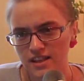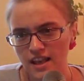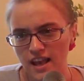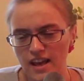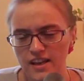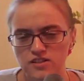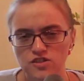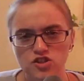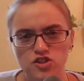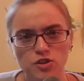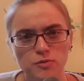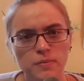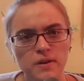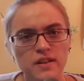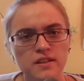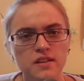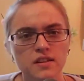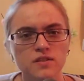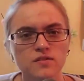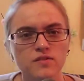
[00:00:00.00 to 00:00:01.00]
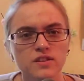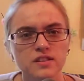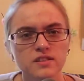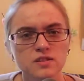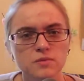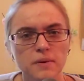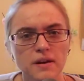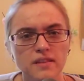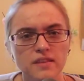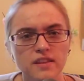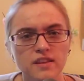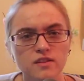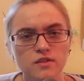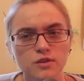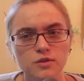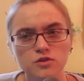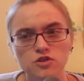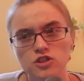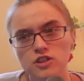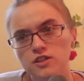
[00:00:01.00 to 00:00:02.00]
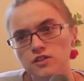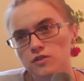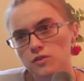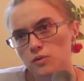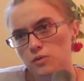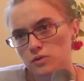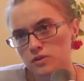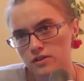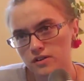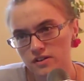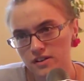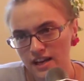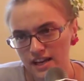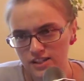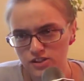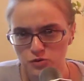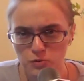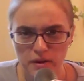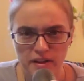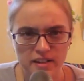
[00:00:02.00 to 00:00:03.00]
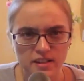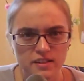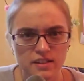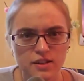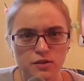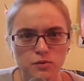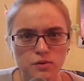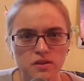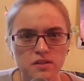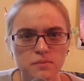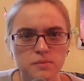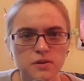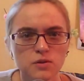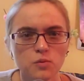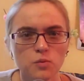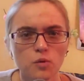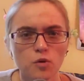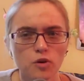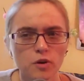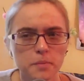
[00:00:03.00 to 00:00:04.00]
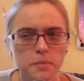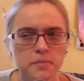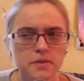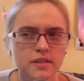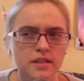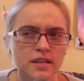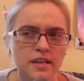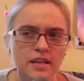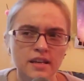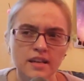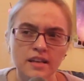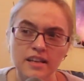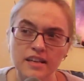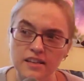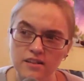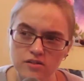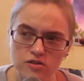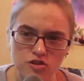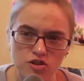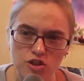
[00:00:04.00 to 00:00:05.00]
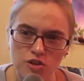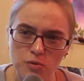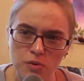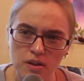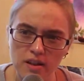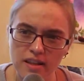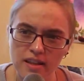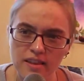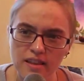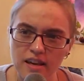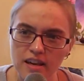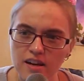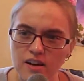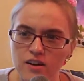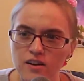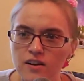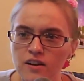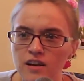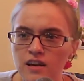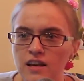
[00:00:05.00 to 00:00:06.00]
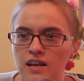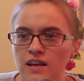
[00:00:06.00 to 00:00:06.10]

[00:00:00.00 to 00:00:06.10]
Has she been convinced by the illusion, or has reality really been warped? Is she really there?